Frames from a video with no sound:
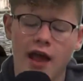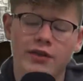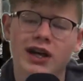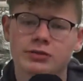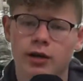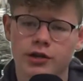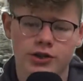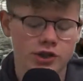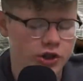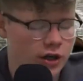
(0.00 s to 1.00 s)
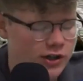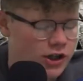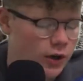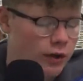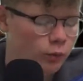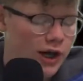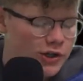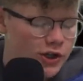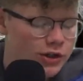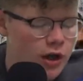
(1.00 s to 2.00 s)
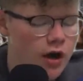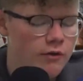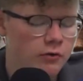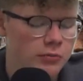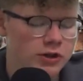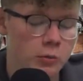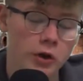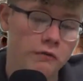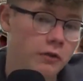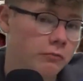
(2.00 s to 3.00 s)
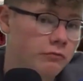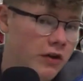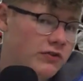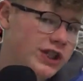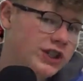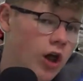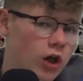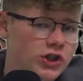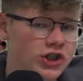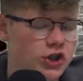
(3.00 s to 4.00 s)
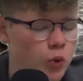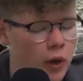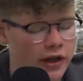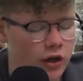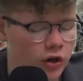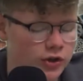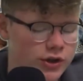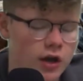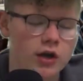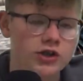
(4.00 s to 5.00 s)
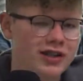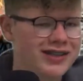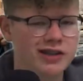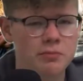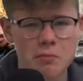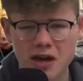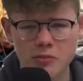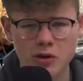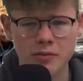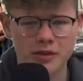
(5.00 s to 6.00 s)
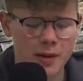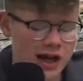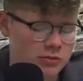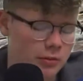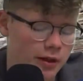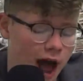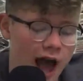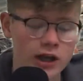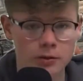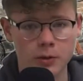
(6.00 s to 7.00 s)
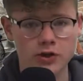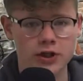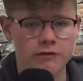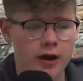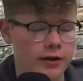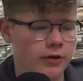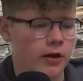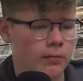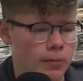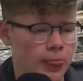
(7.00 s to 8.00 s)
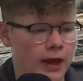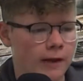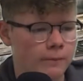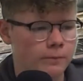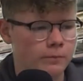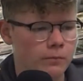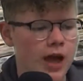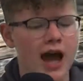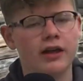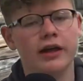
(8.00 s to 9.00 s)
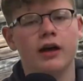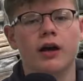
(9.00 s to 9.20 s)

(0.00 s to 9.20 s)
and the Xbox Legendary. So it ranges from somewhere from $15 to $20. So that's like the minimum and the maximum that I could personally find at like